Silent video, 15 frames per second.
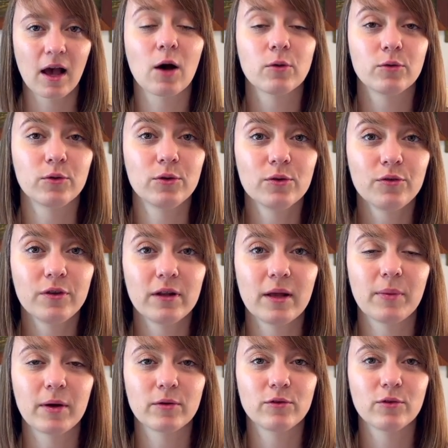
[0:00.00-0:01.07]
How do you feel
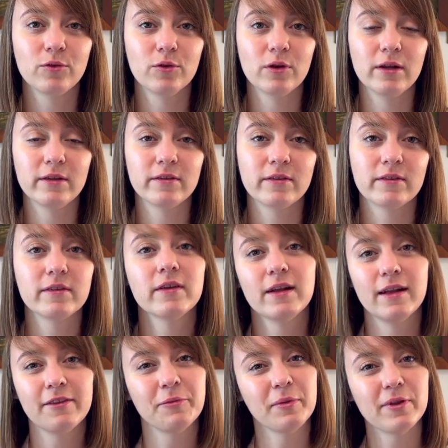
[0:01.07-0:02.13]
about to-do lists?
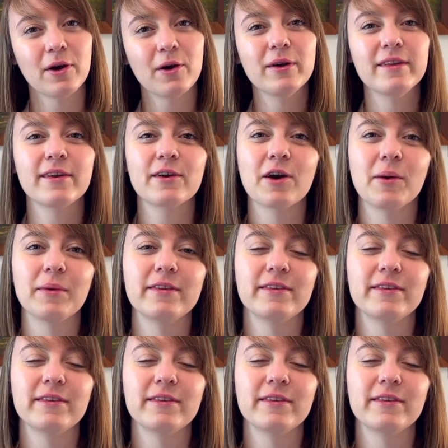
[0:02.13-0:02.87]
Let me know in the comment